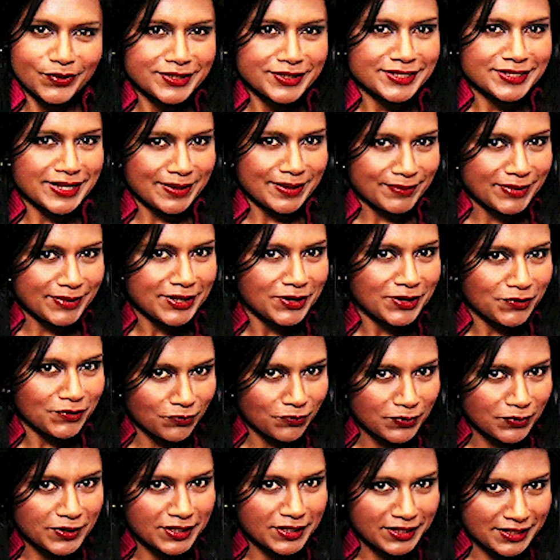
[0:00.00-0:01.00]
standpoint where they
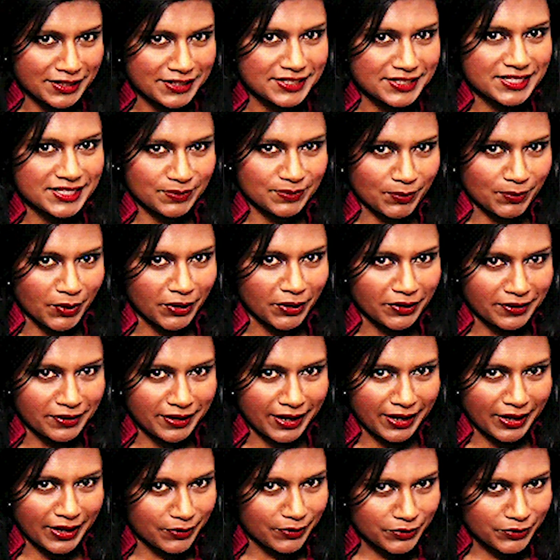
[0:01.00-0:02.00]
can dissect and
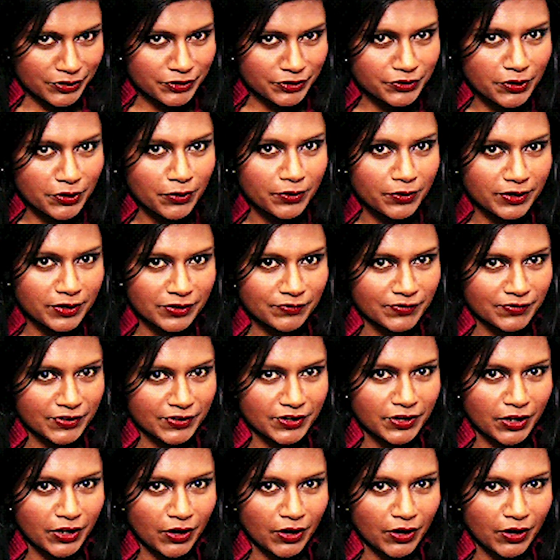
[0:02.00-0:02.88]
understand what you're trying to